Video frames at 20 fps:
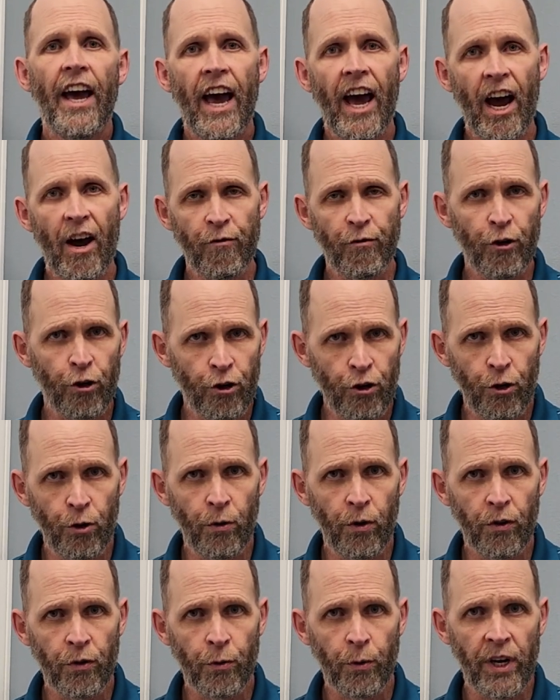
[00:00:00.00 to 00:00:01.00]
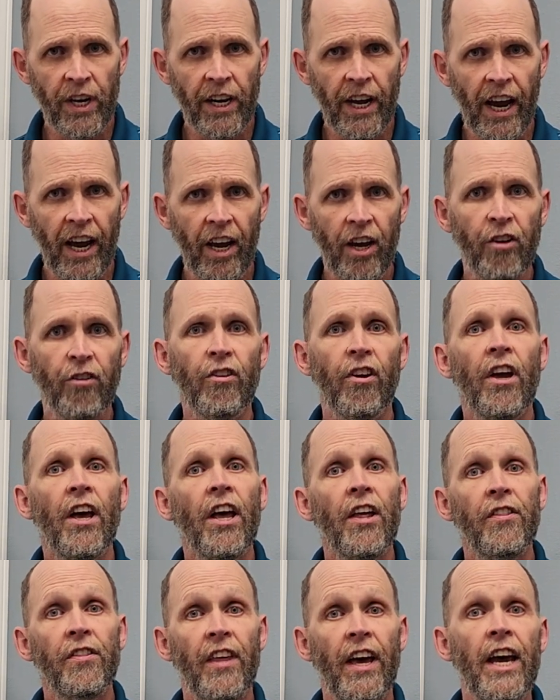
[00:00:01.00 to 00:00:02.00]
After two to three days,
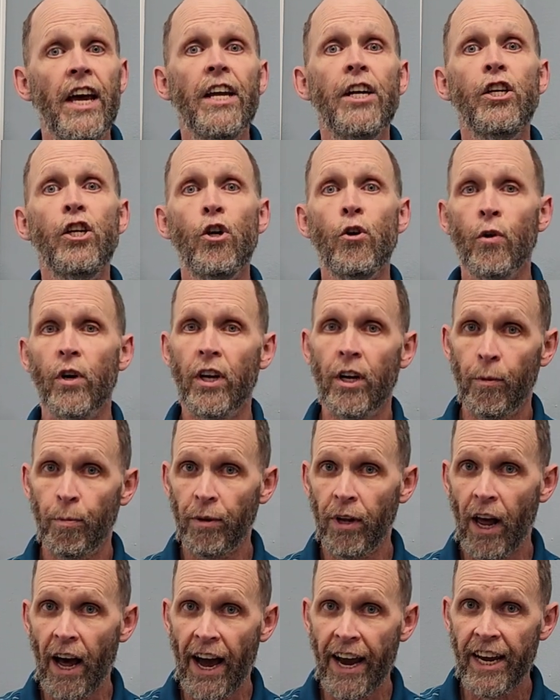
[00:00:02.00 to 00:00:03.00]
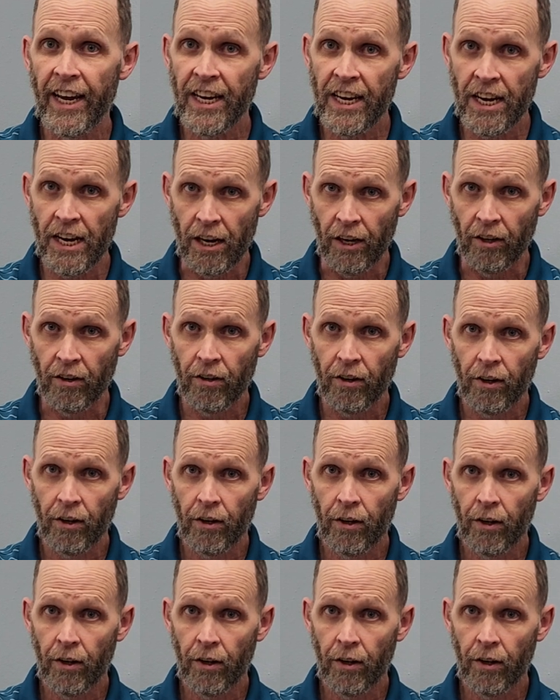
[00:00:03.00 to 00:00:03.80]
then you can apply heat